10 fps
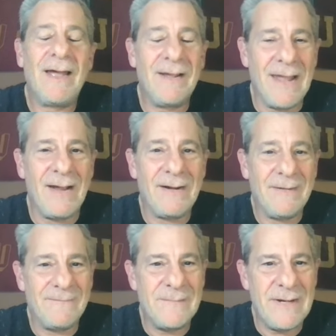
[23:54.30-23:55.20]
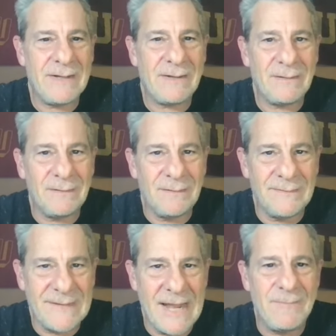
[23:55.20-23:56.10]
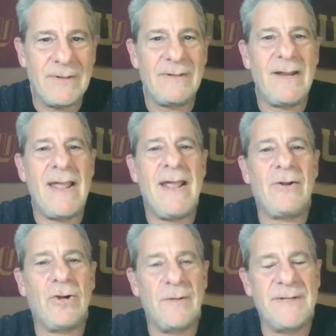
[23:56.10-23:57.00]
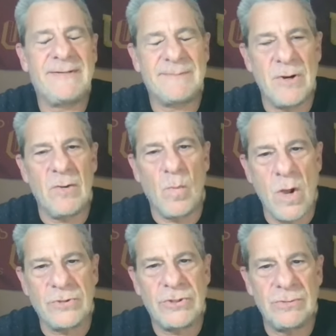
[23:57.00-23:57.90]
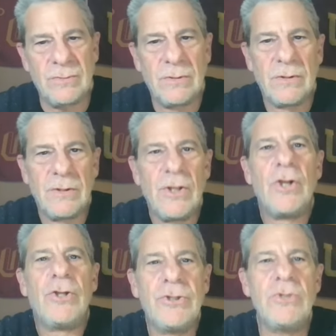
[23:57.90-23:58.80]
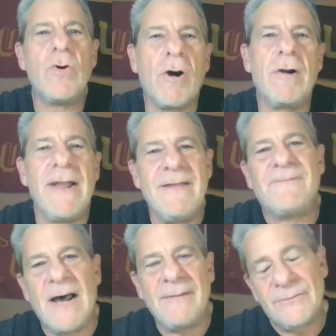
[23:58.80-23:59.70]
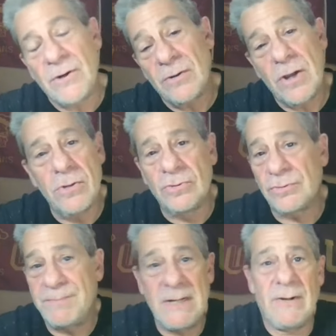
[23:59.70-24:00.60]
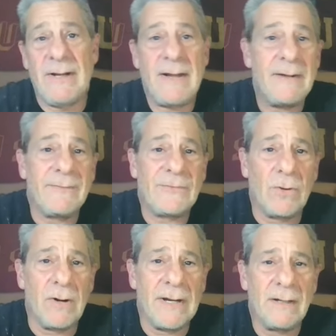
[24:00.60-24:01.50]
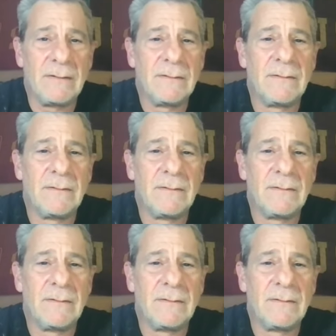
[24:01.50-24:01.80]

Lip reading: Again, if Nick Saban and Kirby Smart want you, you are a five-star coach, period. End of story.